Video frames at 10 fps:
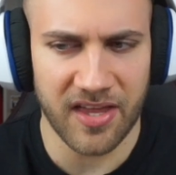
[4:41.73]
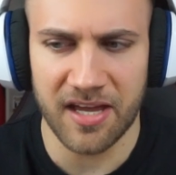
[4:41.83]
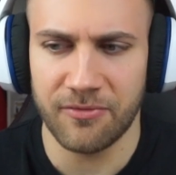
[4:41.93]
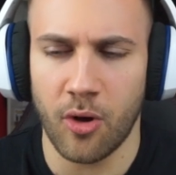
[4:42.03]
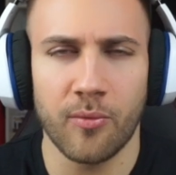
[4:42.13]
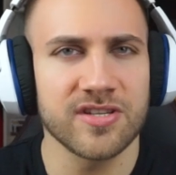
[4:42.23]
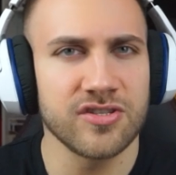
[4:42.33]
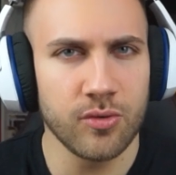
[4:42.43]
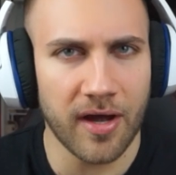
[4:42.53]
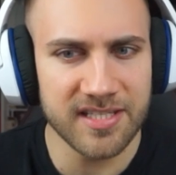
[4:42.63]
They have always
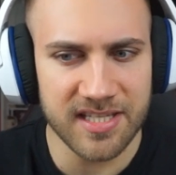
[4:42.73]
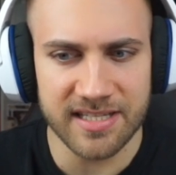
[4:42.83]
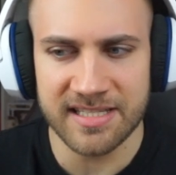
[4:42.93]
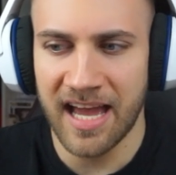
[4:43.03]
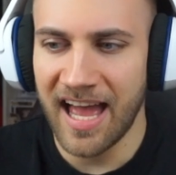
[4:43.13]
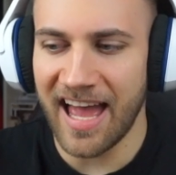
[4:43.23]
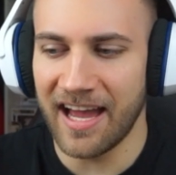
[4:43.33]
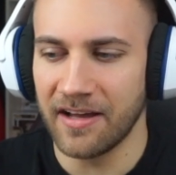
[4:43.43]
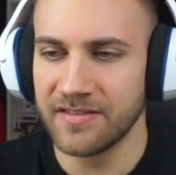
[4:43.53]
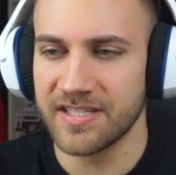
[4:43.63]
new ideas,
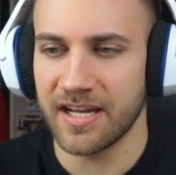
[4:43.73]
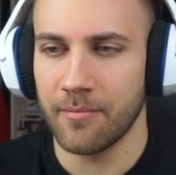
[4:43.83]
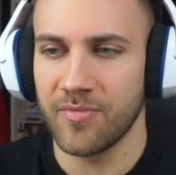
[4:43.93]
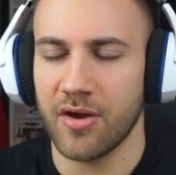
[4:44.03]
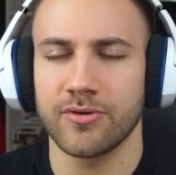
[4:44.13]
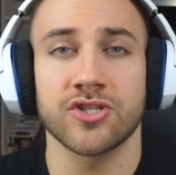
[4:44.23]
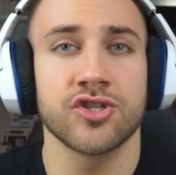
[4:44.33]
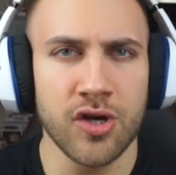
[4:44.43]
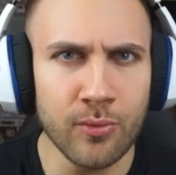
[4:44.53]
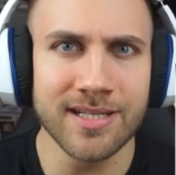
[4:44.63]
and they were
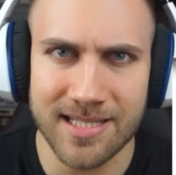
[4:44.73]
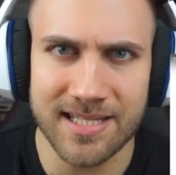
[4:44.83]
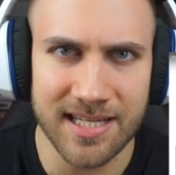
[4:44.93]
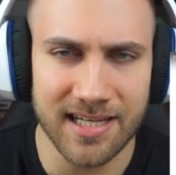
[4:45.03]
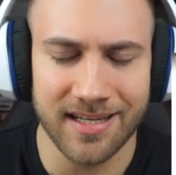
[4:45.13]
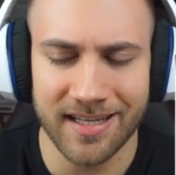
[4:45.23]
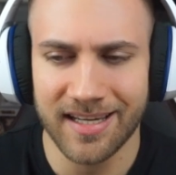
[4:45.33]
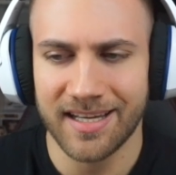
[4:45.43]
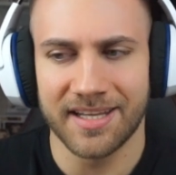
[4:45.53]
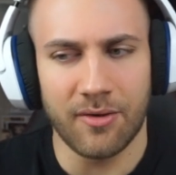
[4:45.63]
so in sync.
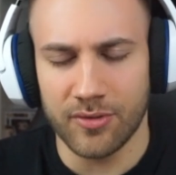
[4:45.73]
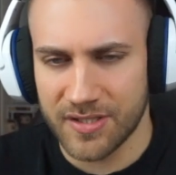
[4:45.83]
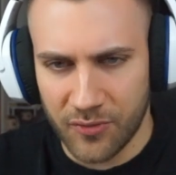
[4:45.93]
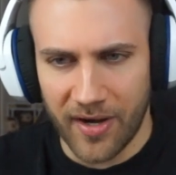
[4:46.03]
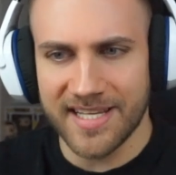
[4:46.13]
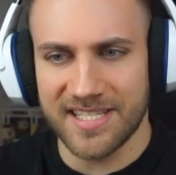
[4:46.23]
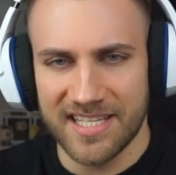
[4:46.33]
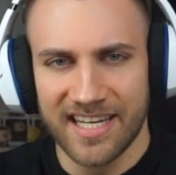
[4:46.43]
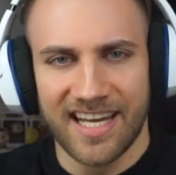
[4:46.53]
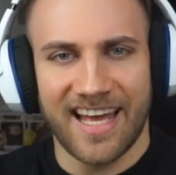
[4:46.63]
That was
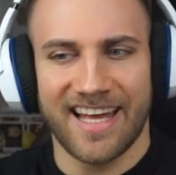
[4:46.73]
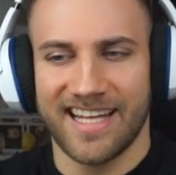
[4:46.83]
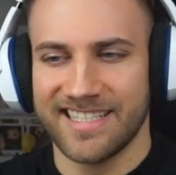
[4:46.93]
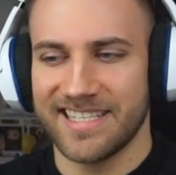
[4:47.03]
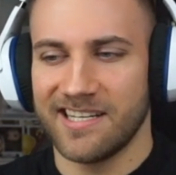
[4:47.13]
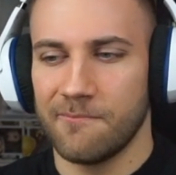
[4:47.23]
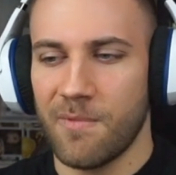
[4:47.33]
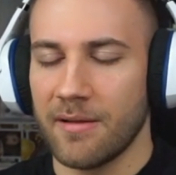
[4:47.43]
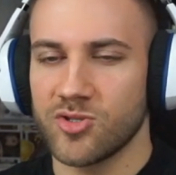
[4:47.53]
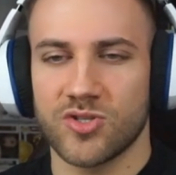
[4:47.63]
crazy. And
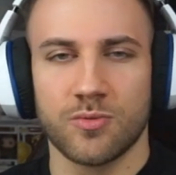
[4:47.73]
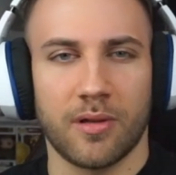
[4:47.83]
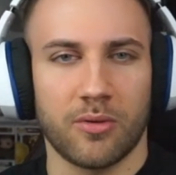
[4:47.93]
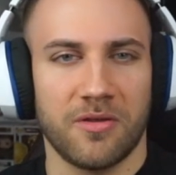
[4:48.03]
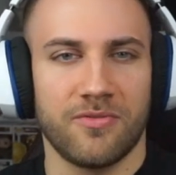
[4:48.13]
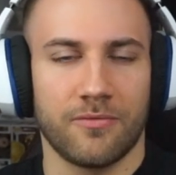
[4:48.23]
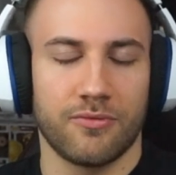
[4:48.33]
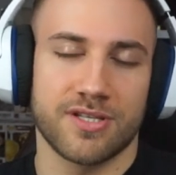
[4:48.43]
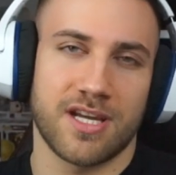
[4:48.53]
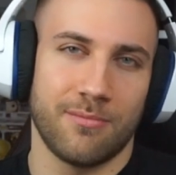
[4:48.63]
I'm just super looking forward for
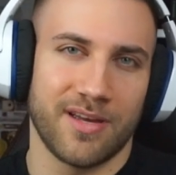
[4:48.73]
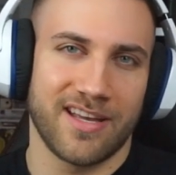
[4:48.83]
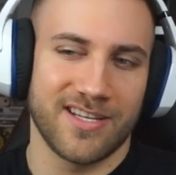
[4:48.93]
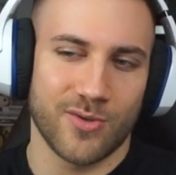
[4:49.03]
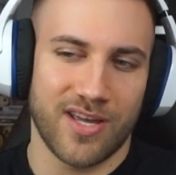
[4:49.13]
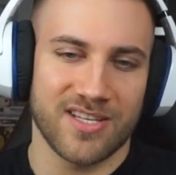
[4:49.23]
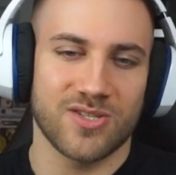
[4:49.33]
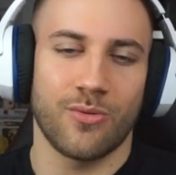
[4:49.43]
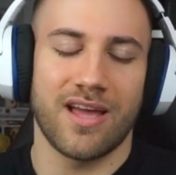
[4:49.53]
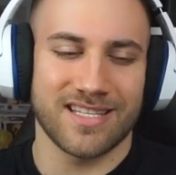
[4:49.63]
this comeback, guys, okay?
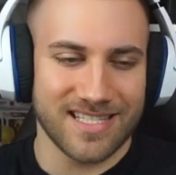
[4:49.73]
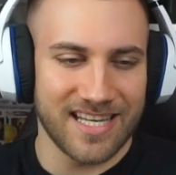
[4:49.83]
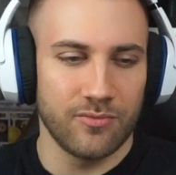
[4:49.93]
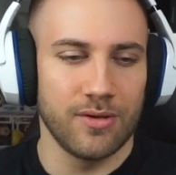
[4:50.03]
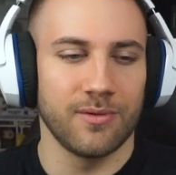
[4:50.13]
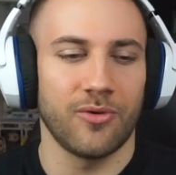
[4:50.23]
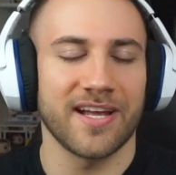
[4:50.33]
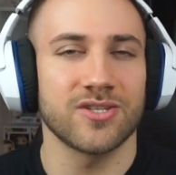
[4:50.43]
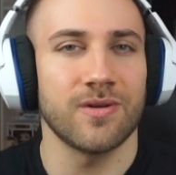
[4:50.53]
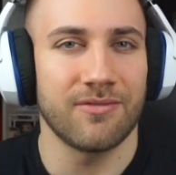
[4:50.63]
So as I said, we will
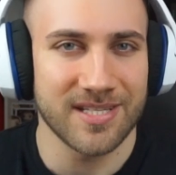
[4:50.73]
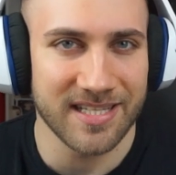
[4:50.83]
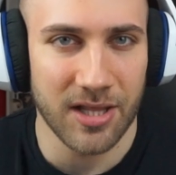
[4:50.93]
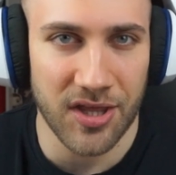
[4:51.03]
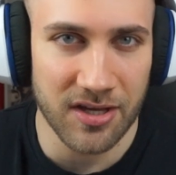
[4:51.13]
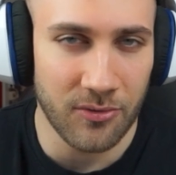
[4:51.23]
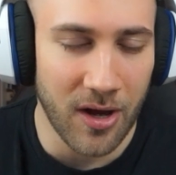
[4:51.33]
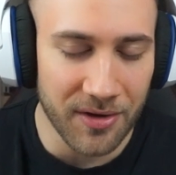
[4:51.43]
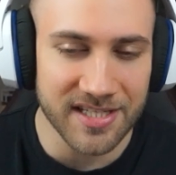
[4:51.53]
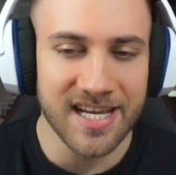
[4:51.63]
react to every single thing
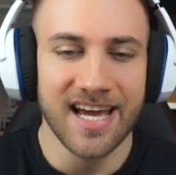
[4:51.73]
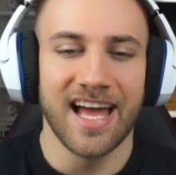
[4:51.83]
around it.